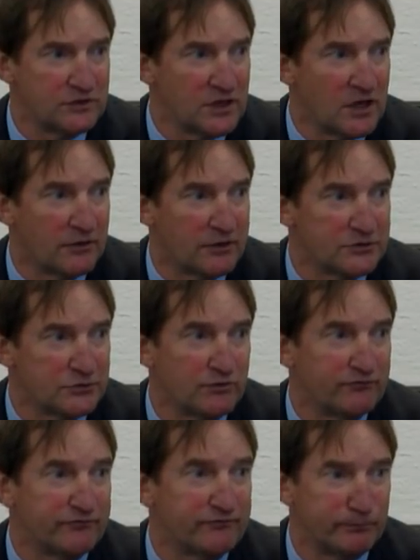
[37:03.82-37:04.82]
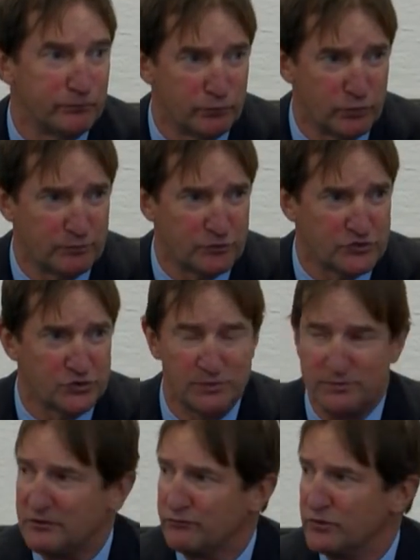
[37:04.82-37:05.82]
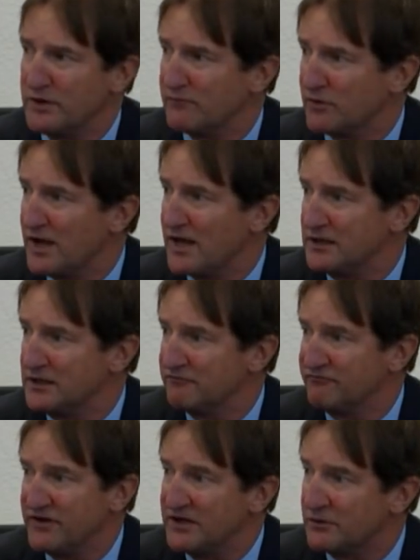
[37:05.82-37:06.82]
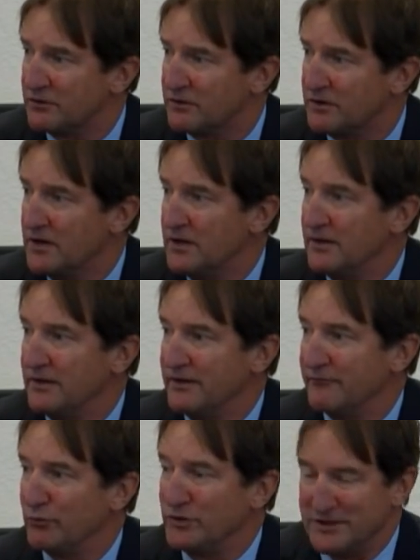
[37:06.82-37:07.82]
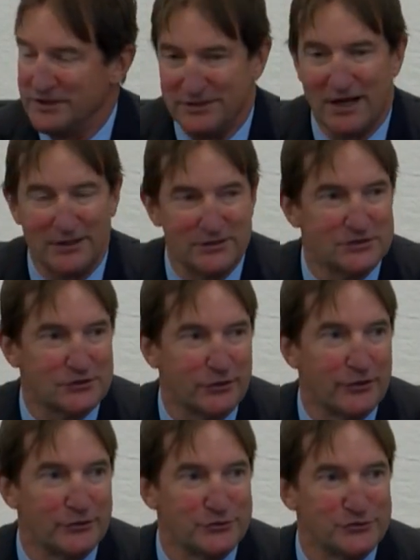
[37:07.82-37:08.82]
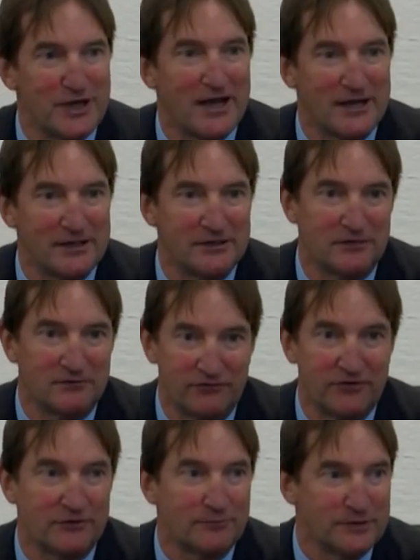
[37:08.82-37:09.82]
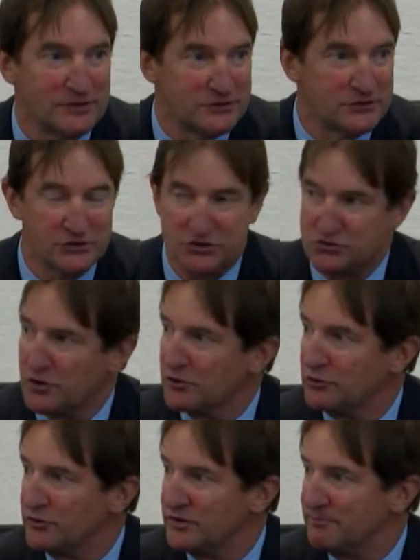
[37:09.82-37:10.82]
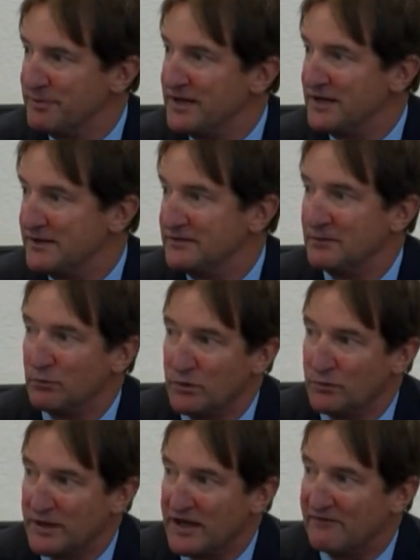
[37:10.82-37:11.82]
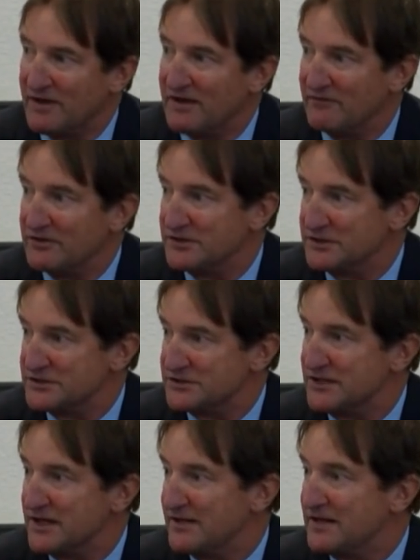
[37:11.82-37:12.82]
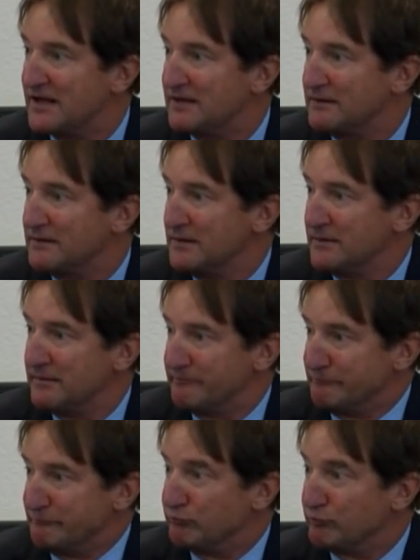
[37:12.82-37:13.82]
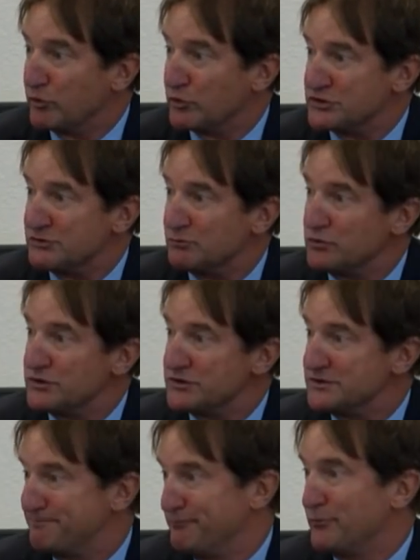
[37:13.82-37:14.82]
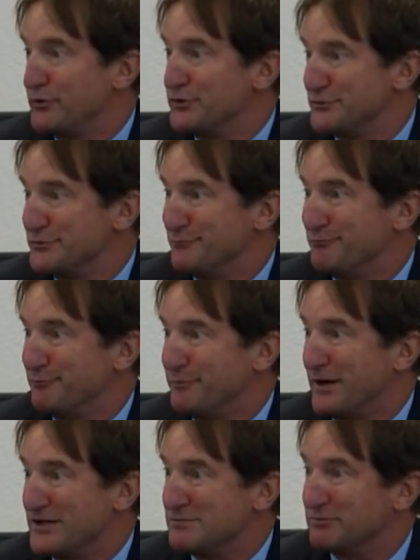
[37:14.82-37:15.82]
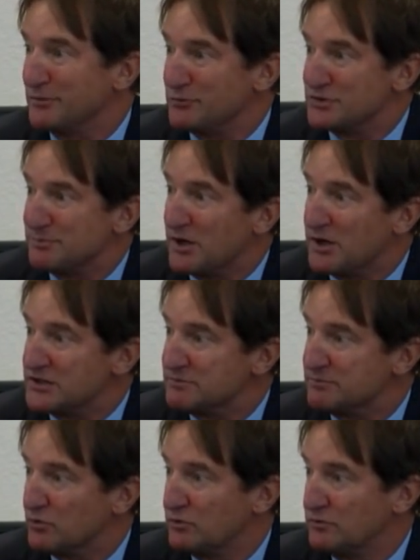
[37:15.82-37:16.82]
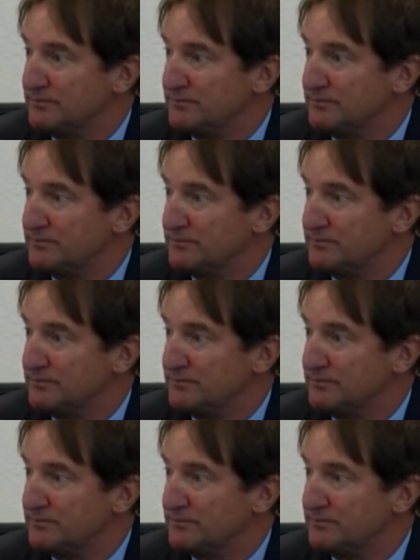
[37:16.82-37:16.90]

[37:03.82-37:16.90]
knowledge. We, we presumed that if we ever had an offender, if we did not disclose that and the defender mentioned a struggle on the bed, then we would have evidence that that person was, was possibly responsible.